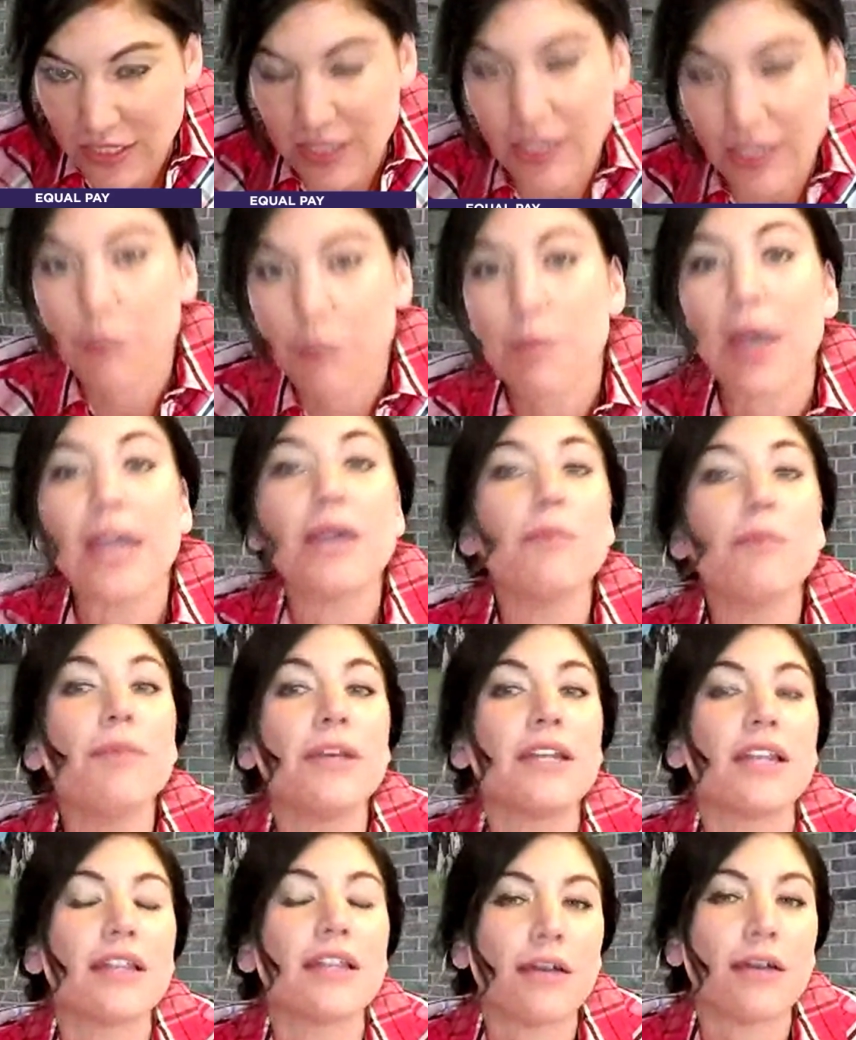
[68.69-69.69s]
And in my
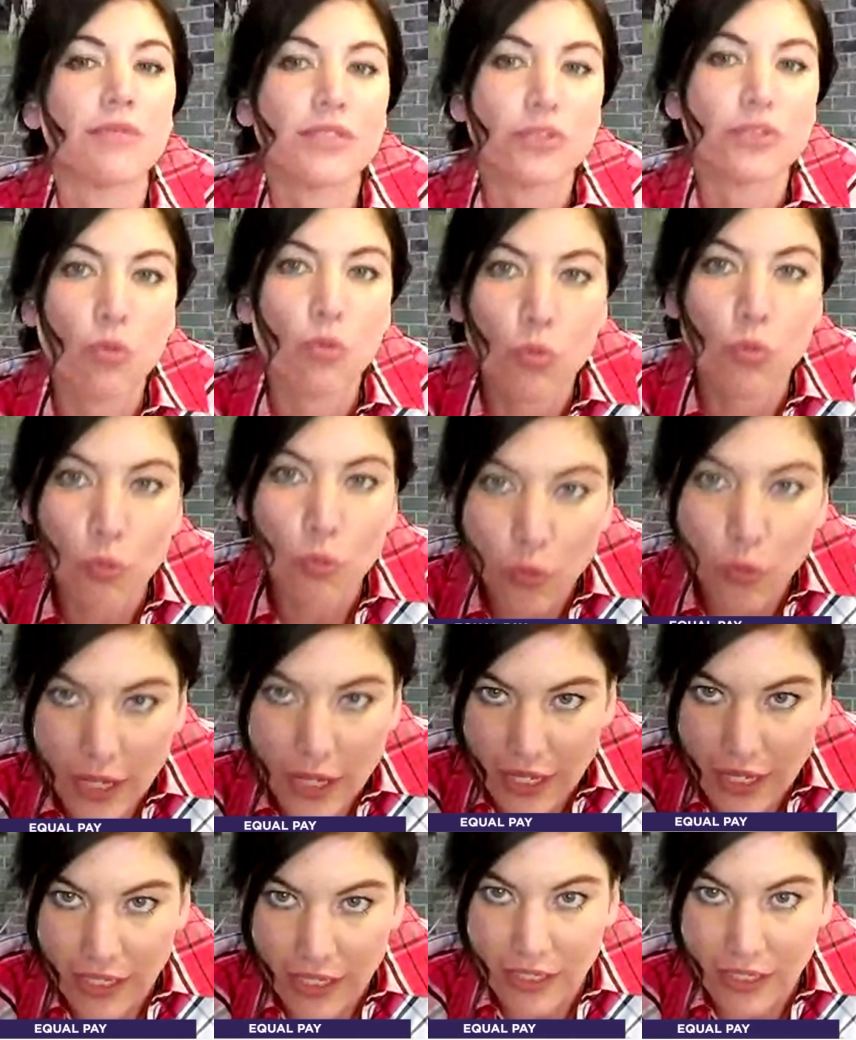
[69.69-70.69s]
opinion, that was
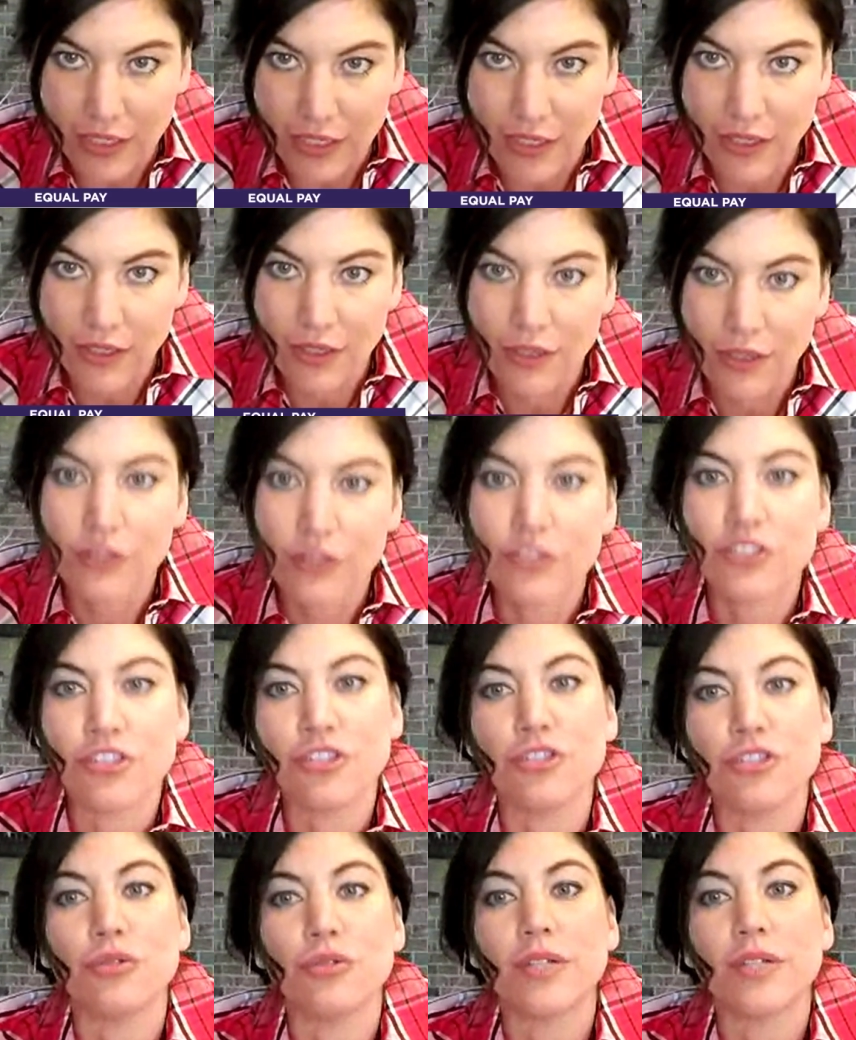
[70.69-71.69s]
way
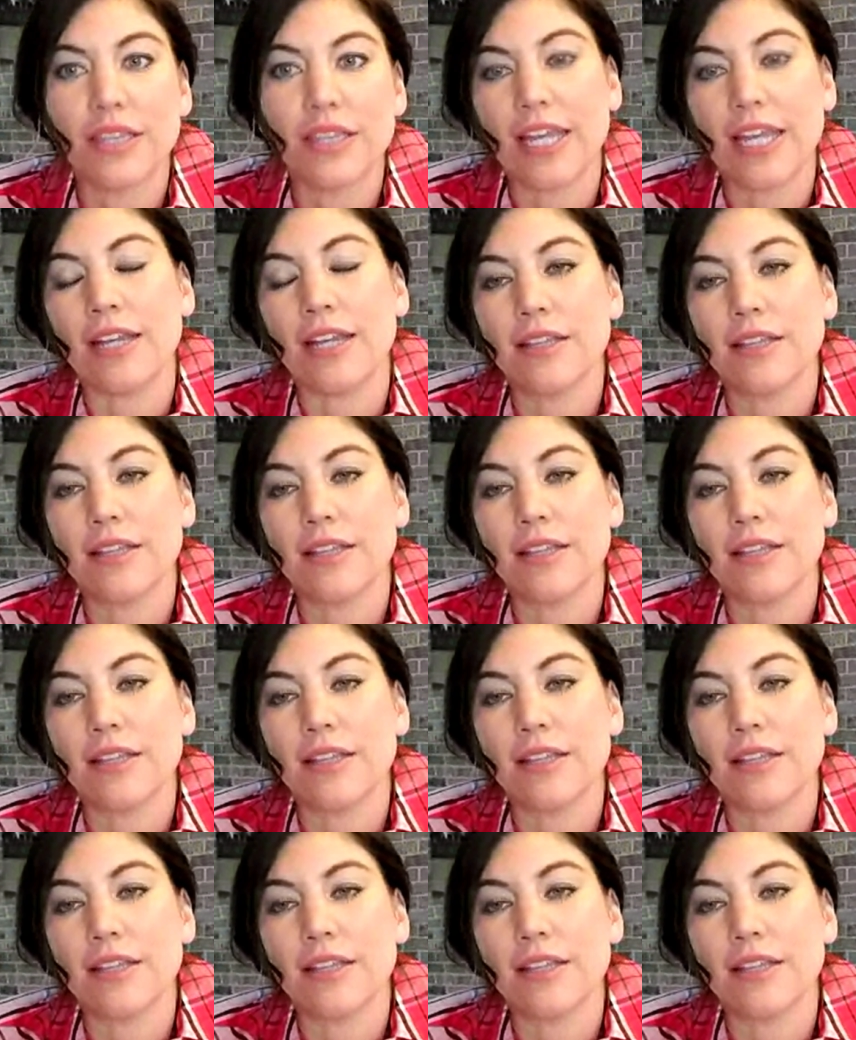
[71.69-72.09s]
too late.